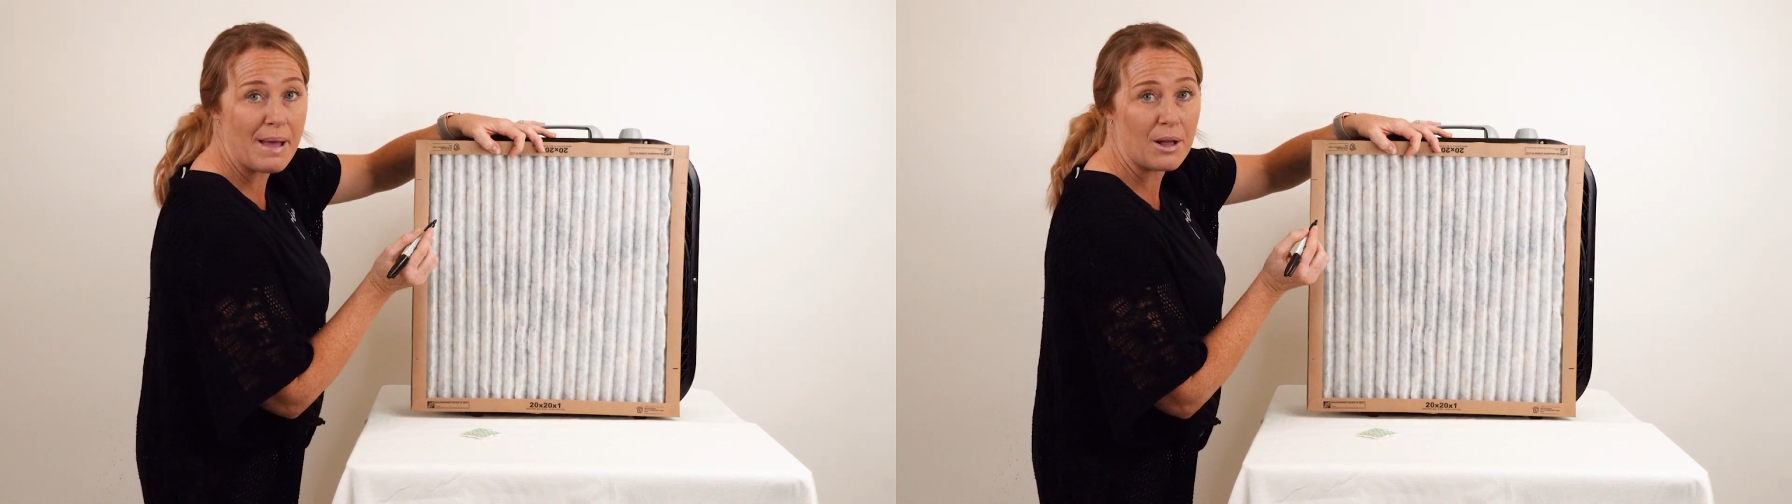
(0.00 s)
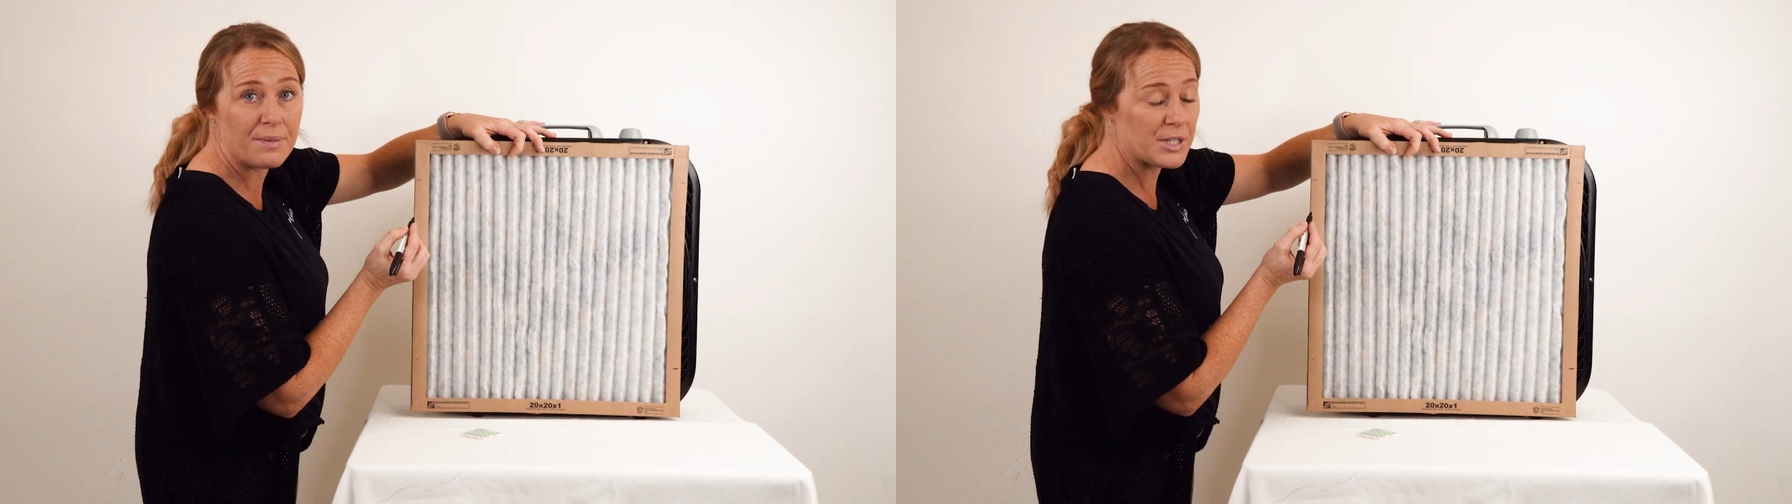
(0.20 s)

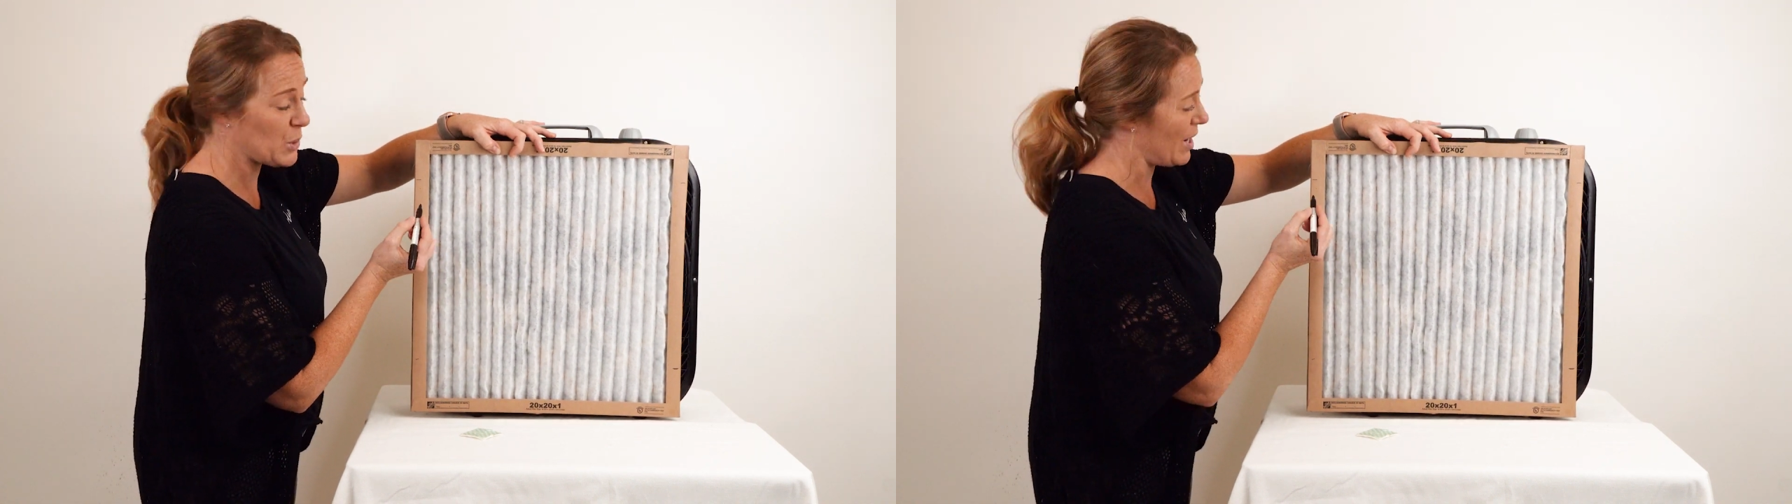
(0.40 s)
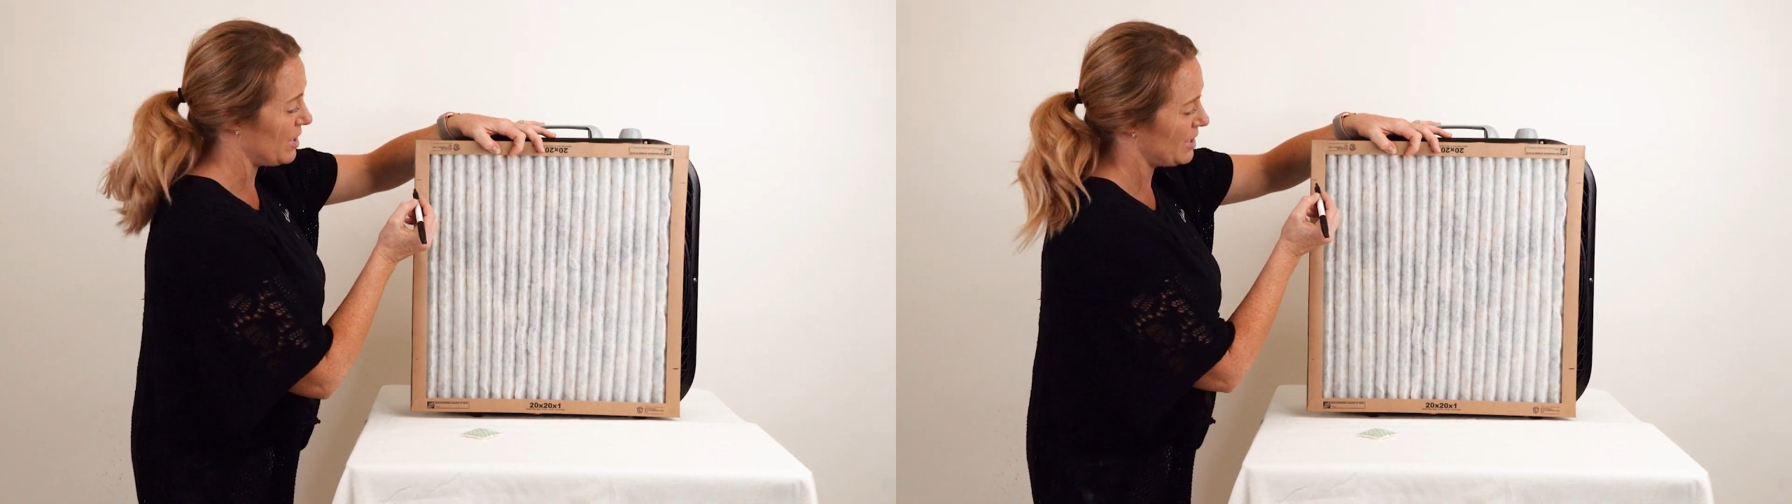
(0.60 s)
mount the
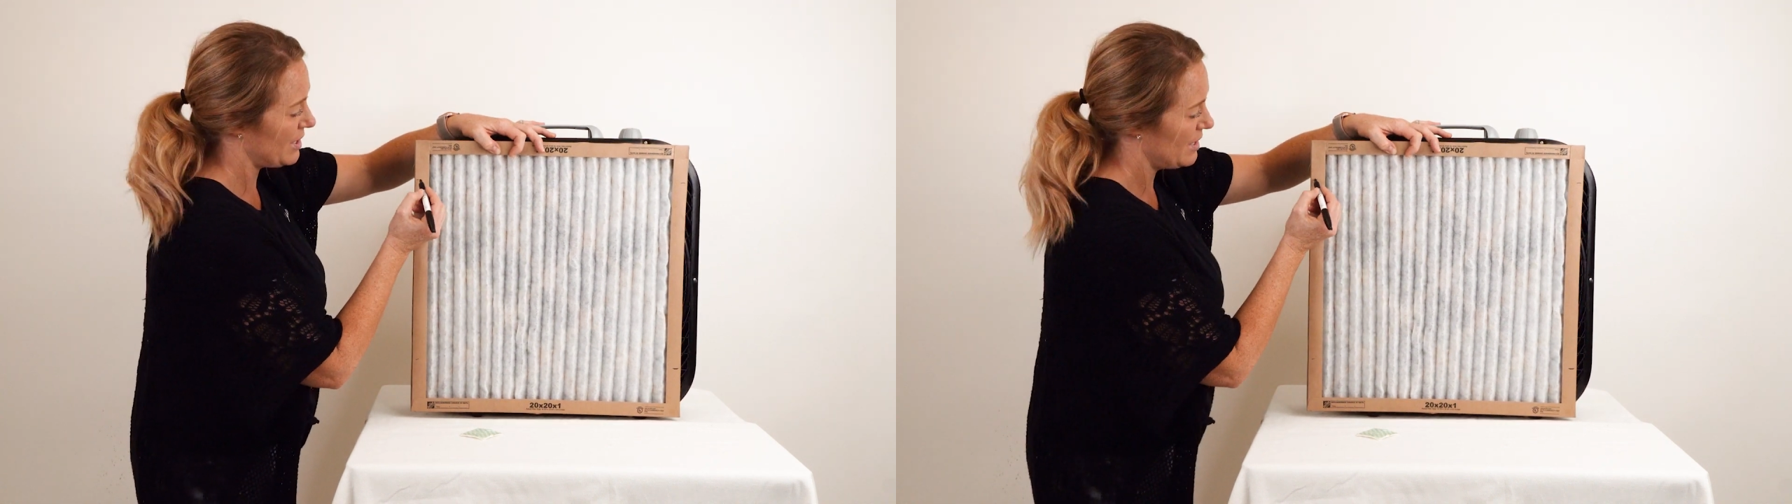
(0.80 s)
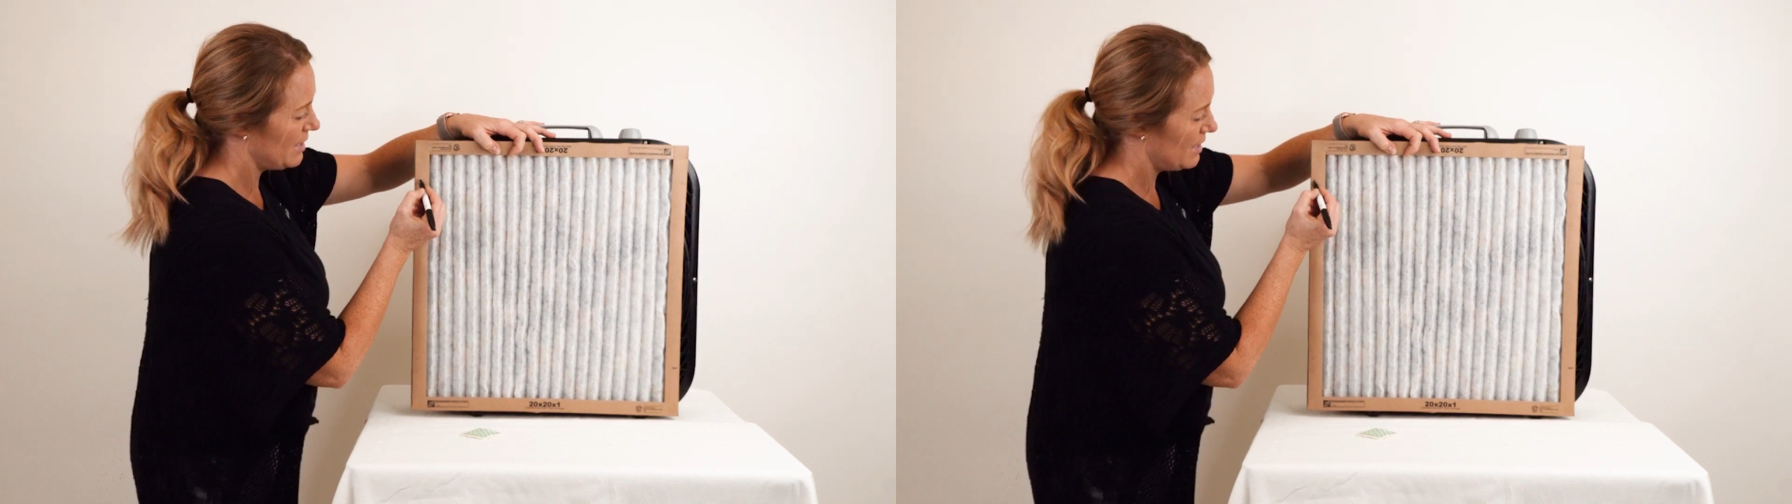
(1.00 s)
squares,
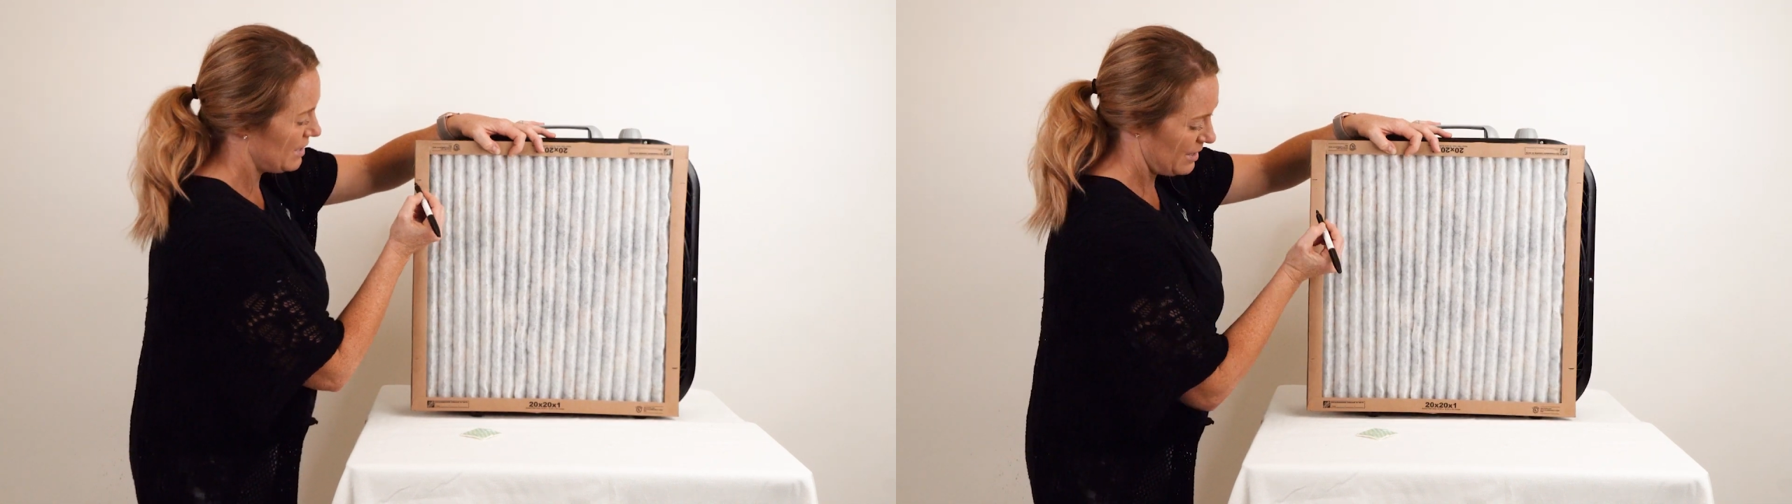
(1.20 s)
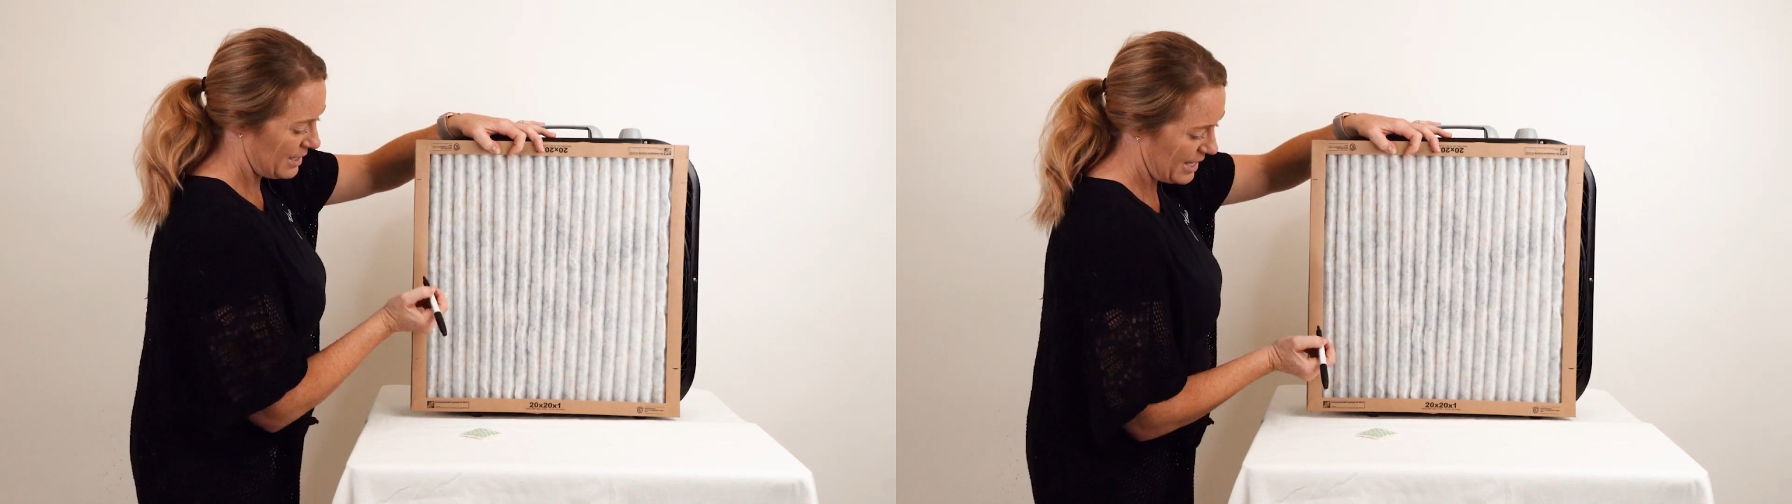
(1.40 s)

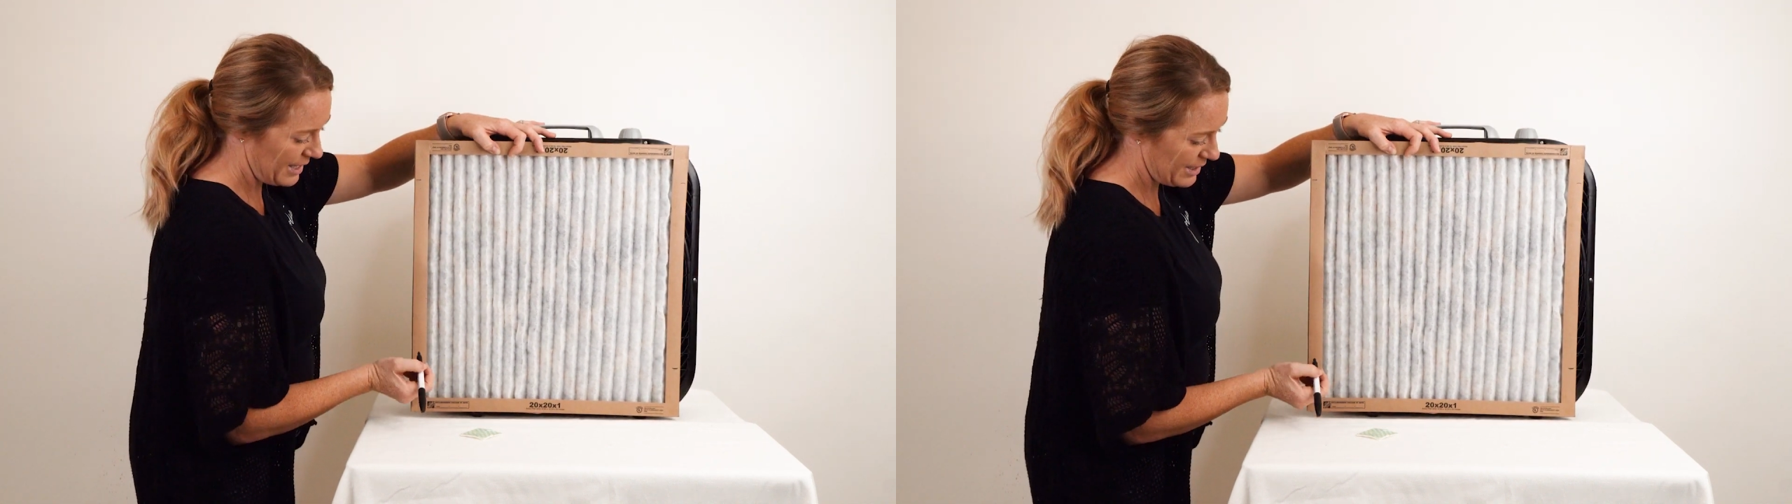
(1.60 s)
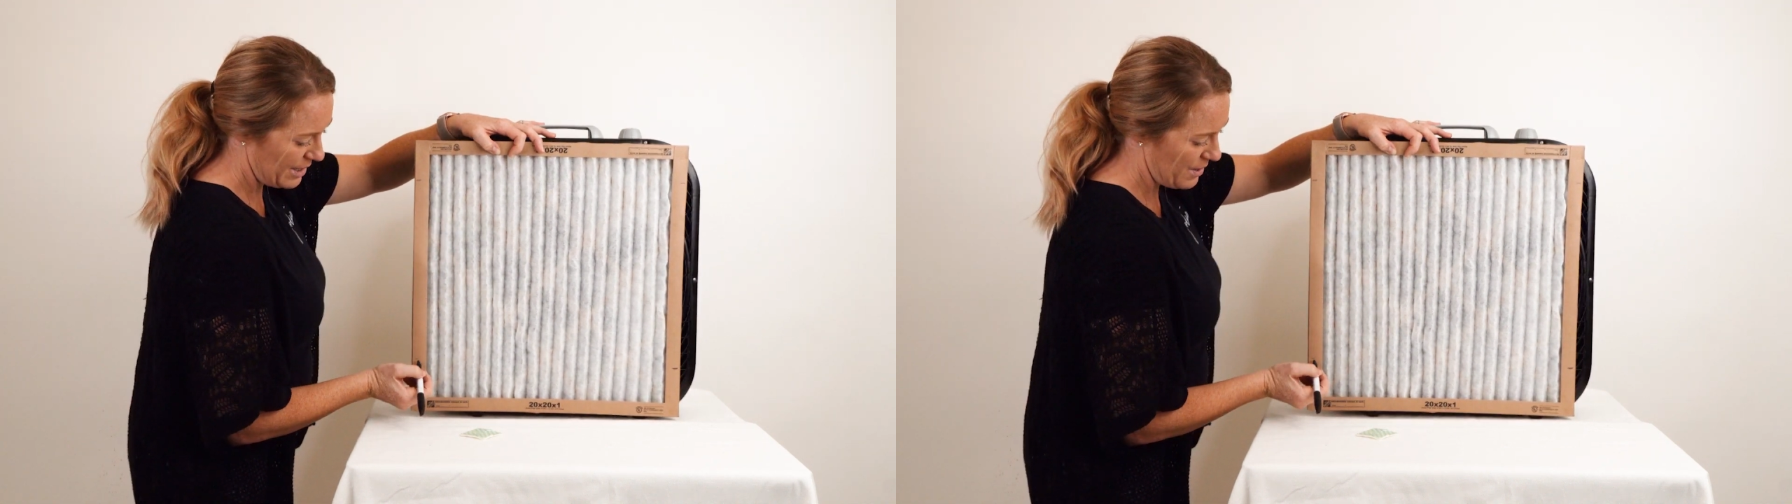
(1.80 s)

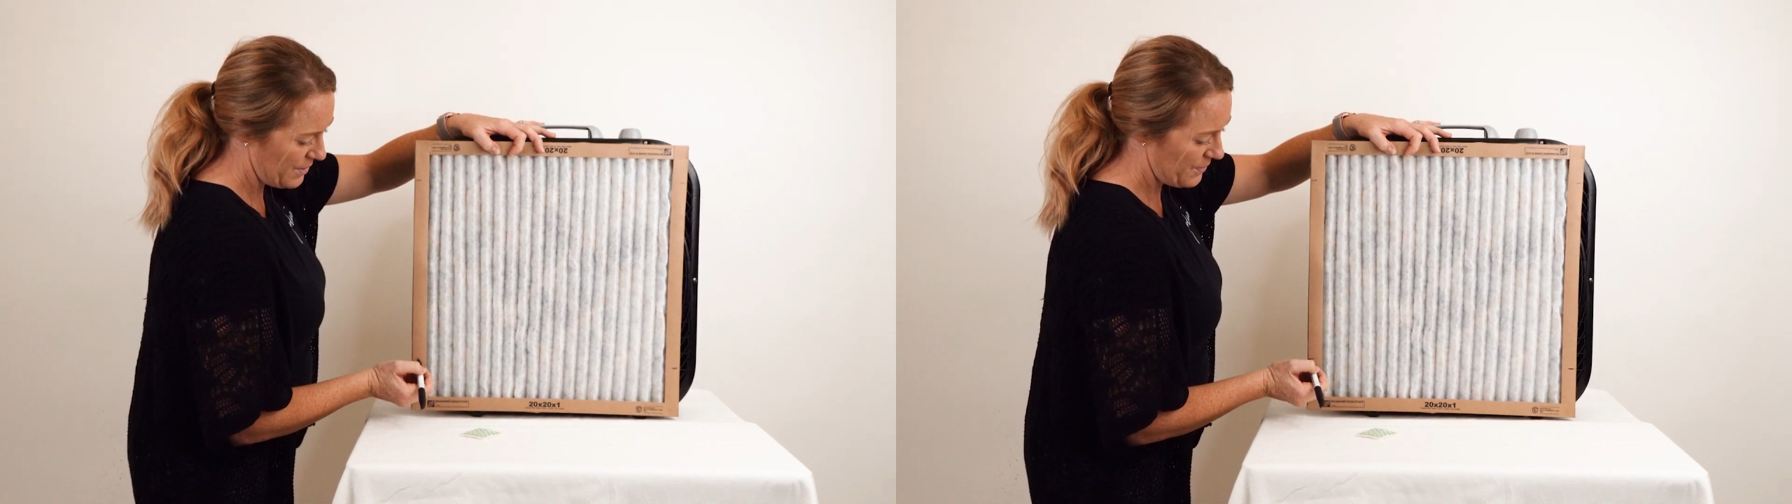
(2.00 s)
like so.